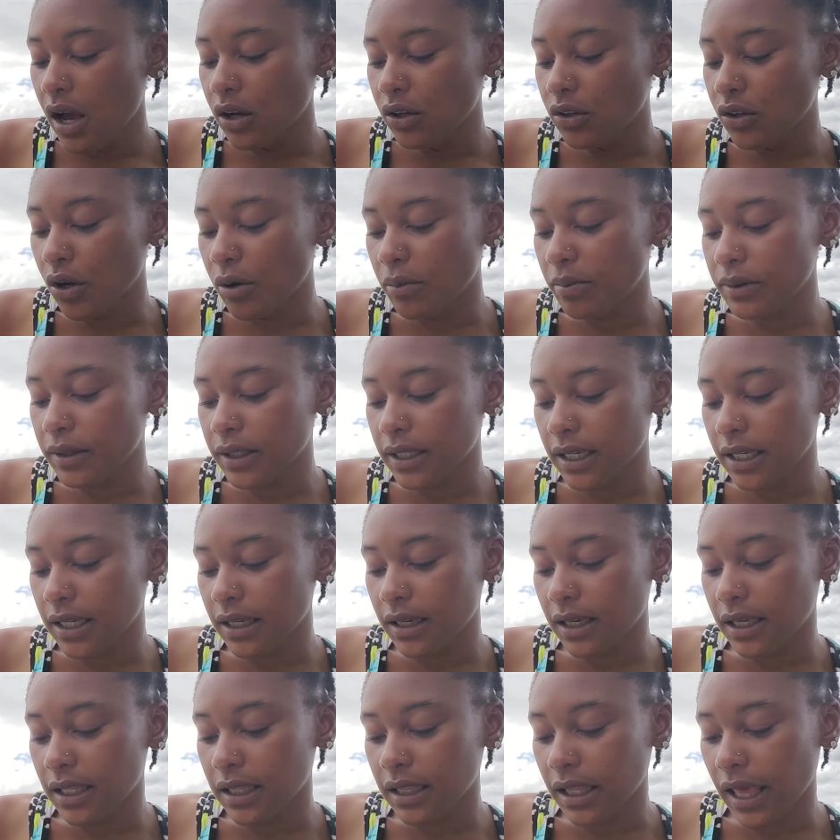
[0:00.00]

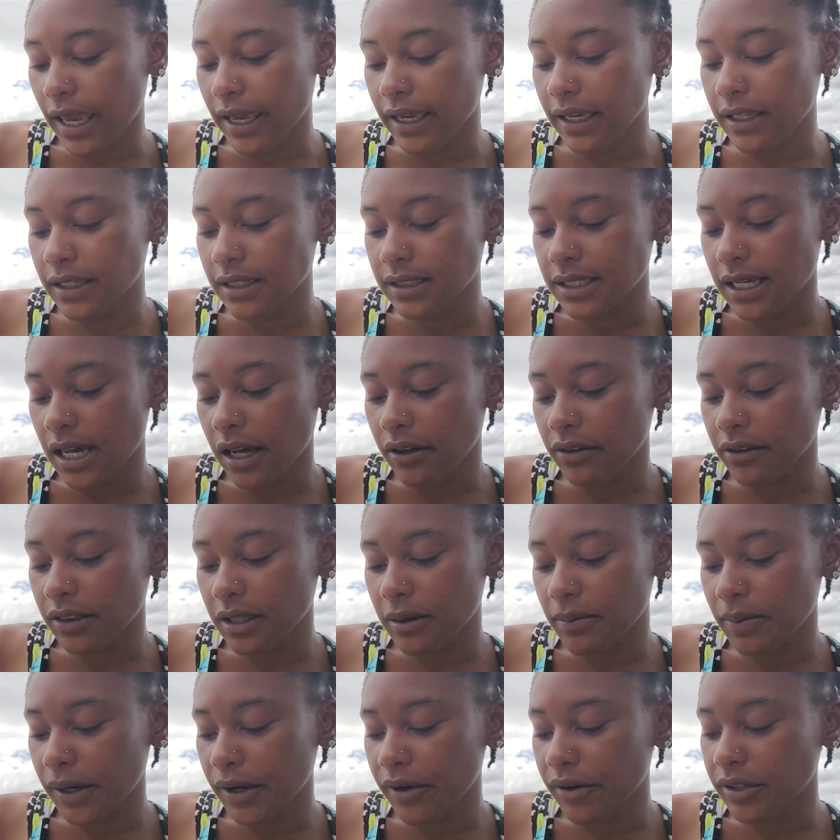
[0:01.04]
Globally, enlightened,
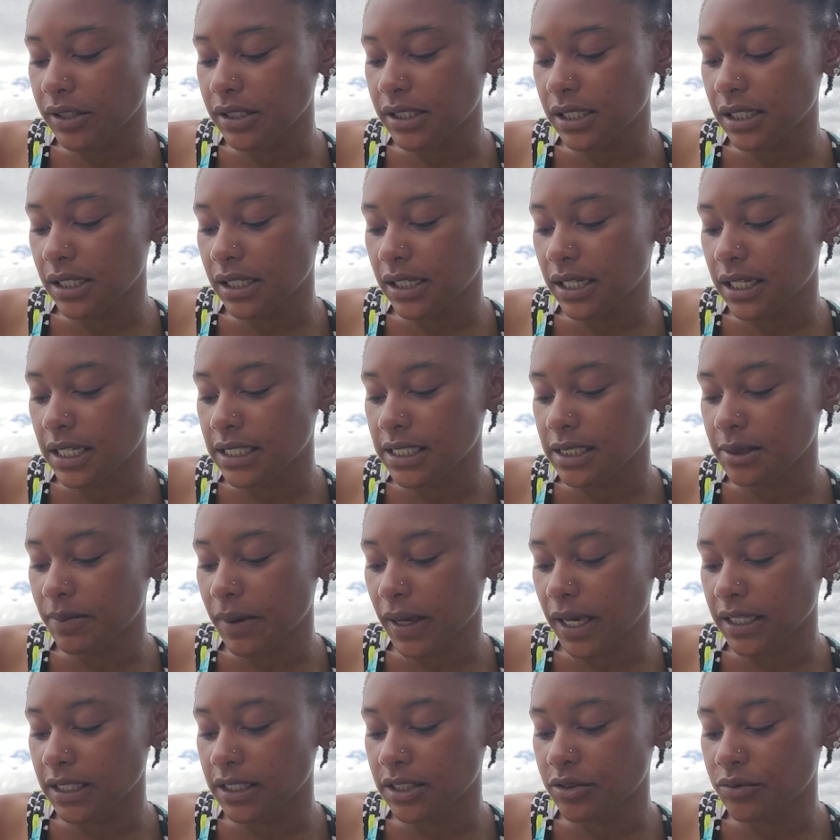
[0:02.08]
healthy parenting is
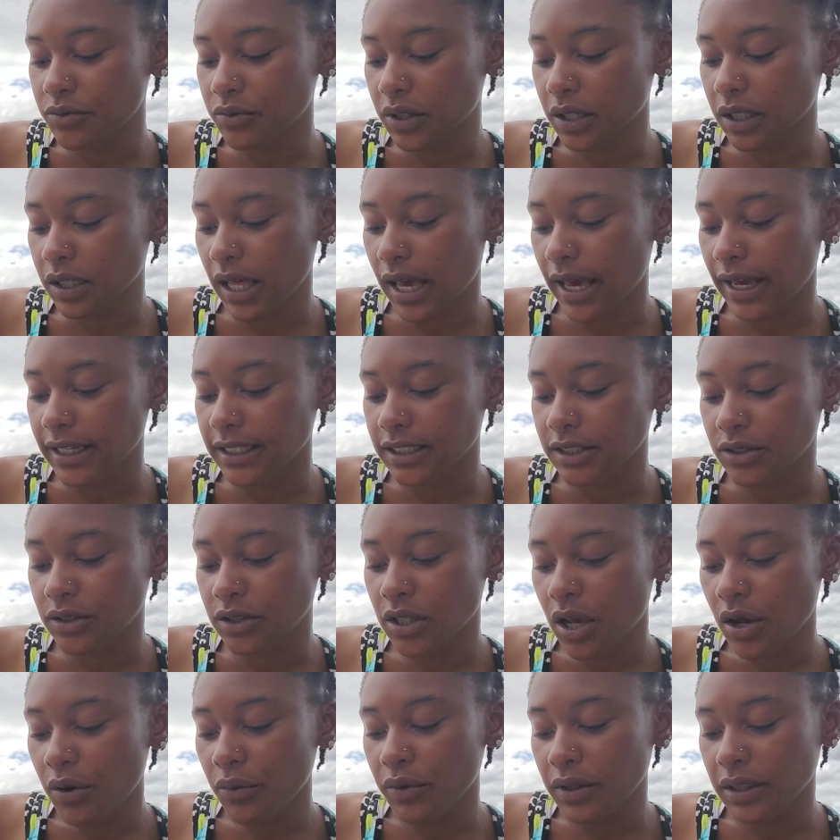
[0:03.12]
best realized
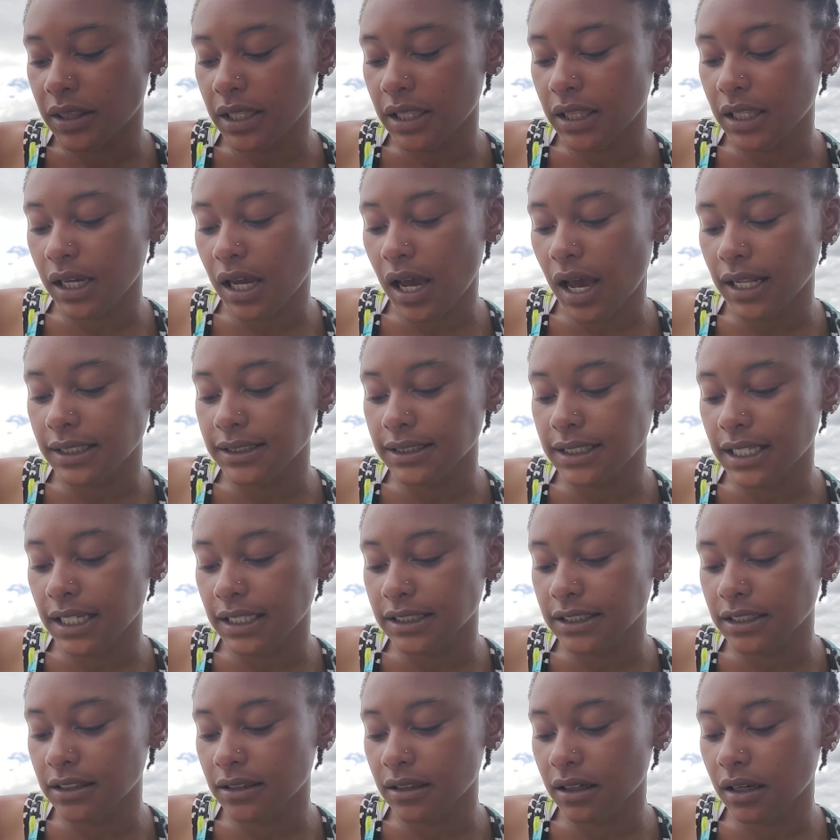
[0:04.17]
within the
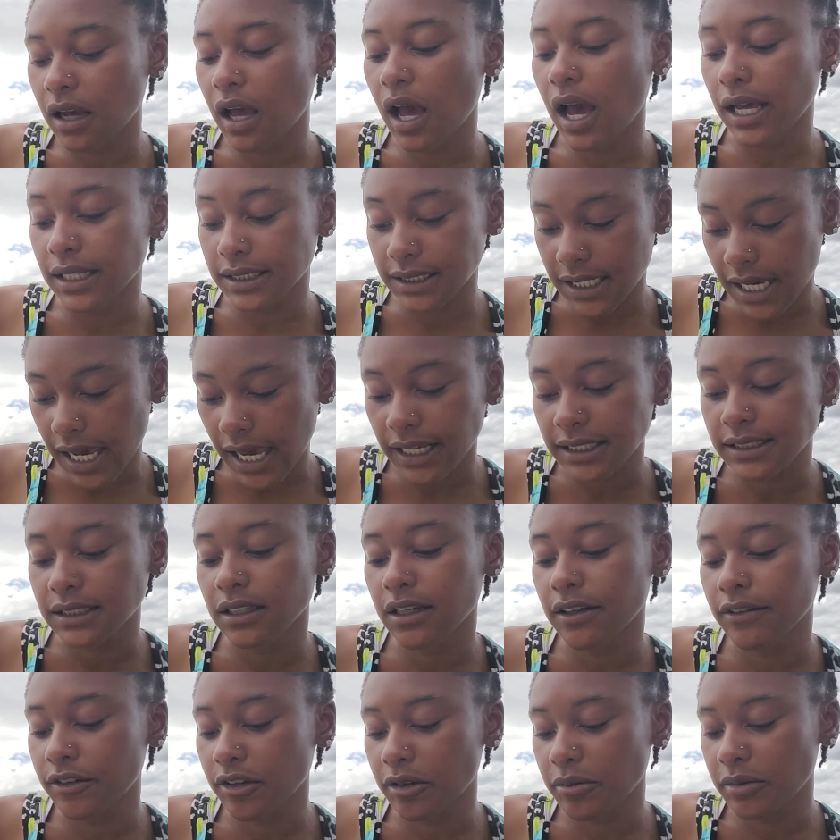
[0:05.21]
context
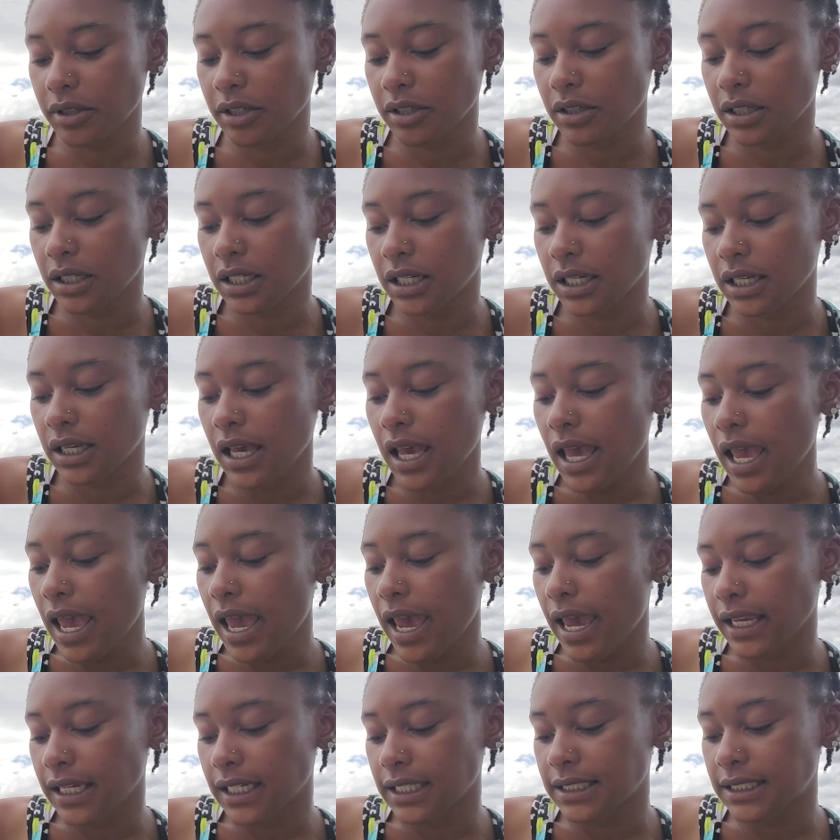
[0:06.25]
of community
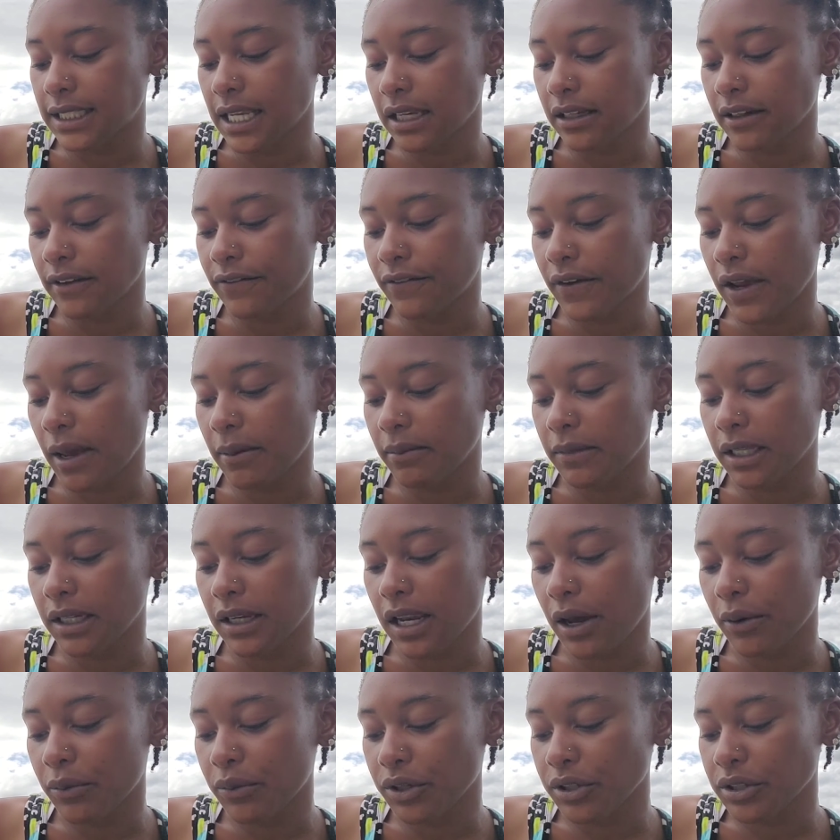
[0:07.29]
and extended family
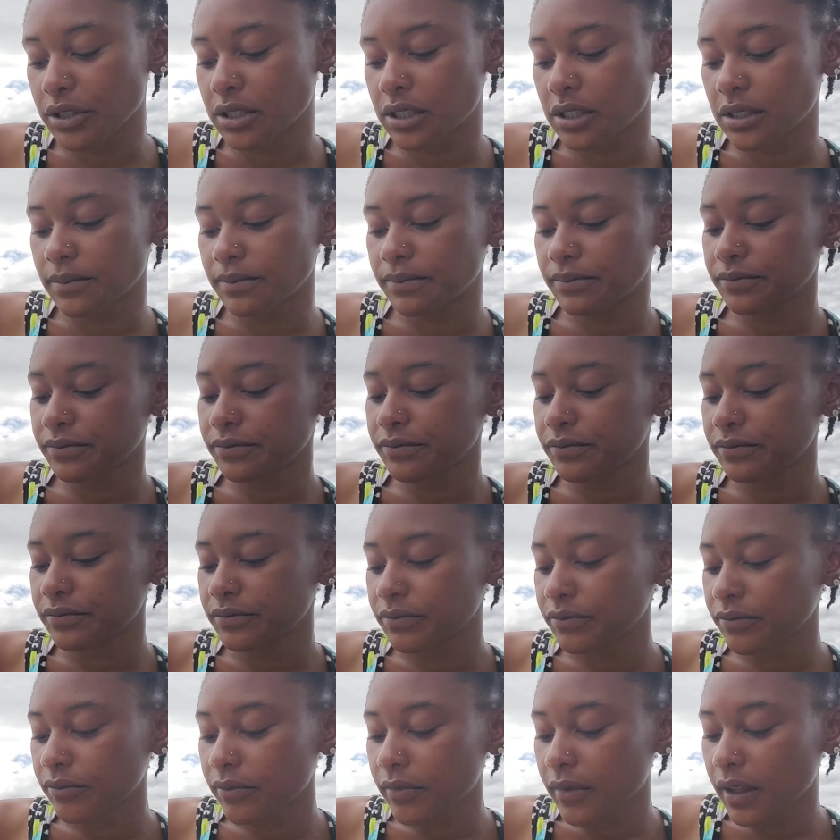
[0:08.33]
networks.
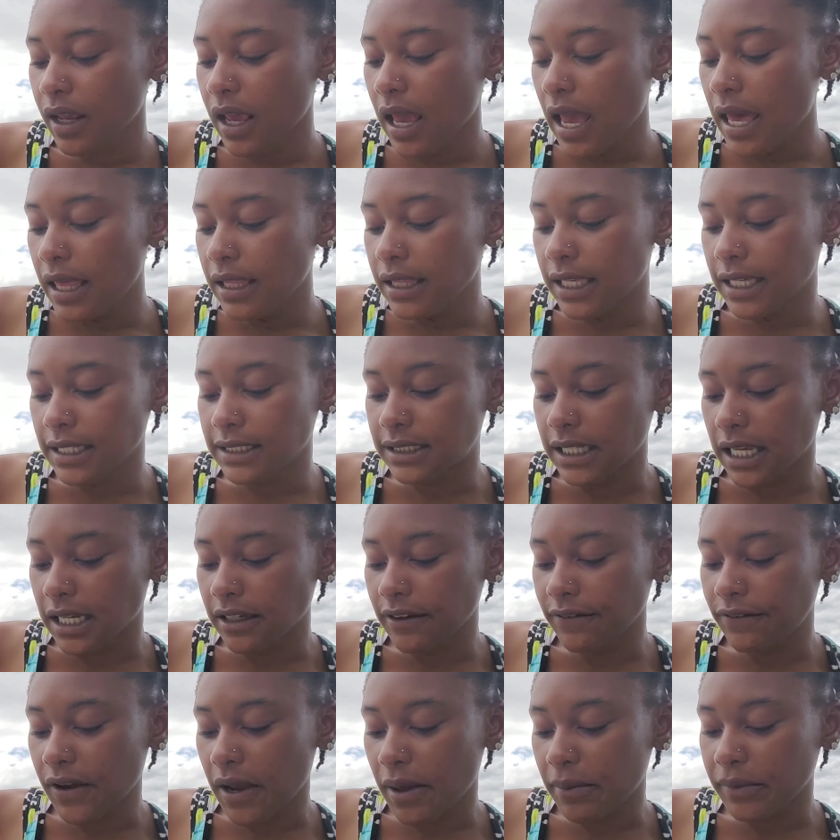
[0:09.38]
The
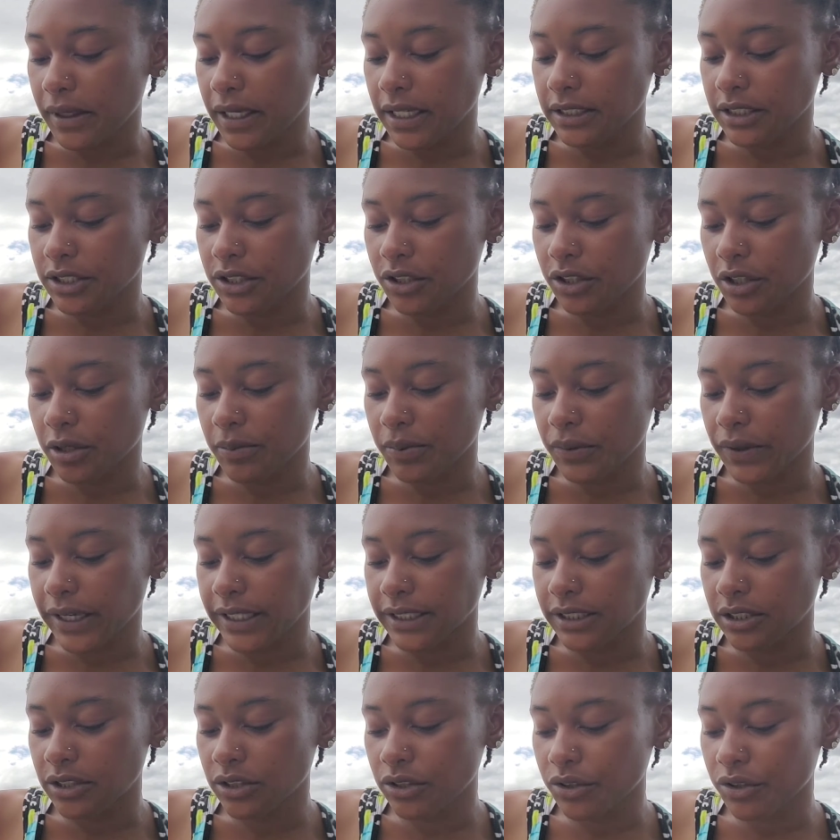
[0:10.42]
extended family is a good
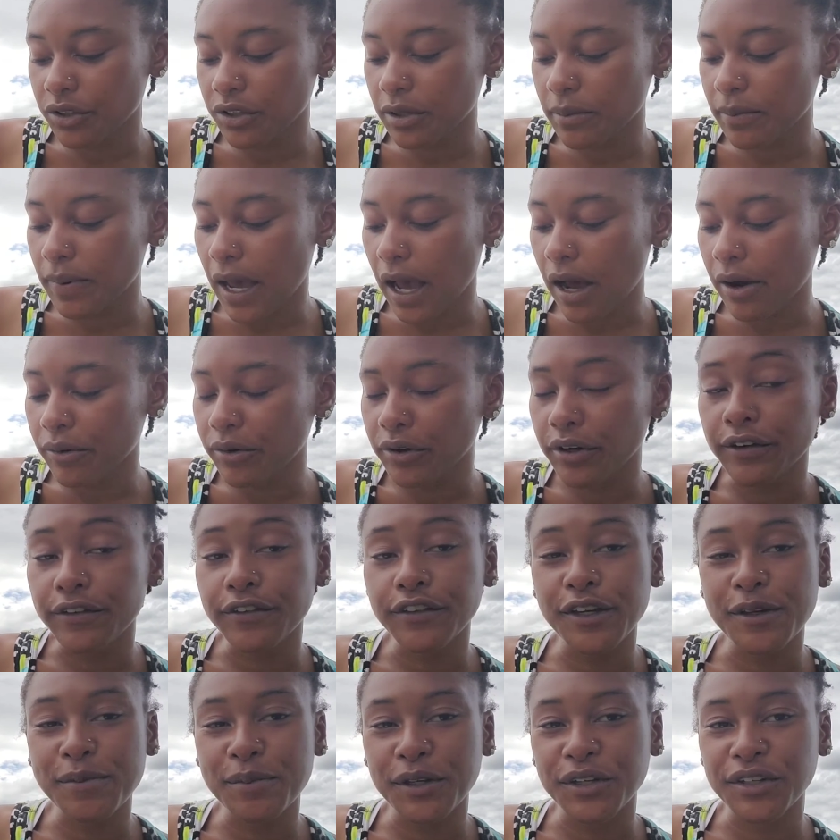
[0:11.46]
place to learn the power of
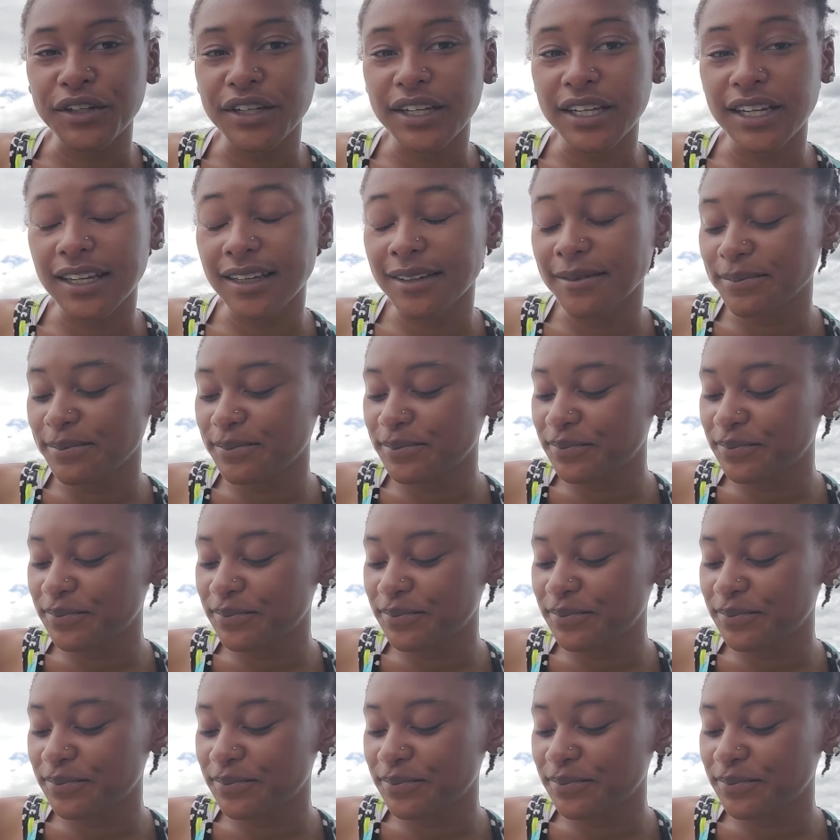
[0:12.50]
community.